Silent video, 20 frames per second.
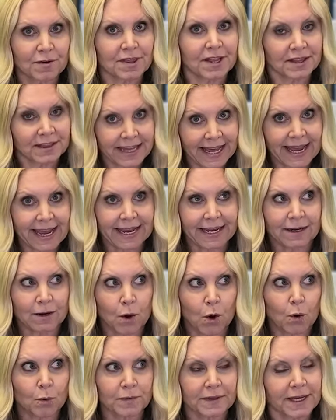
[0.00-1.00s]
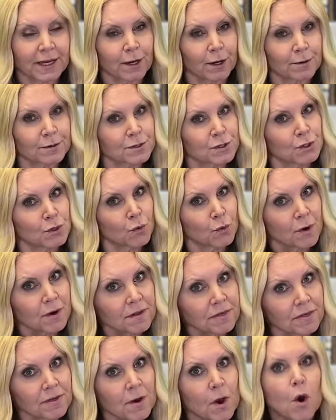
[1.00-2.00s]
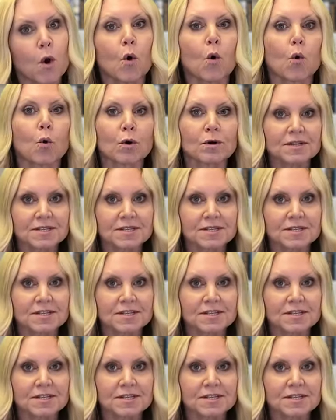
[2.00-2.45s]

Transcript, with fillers: the lane only goes north or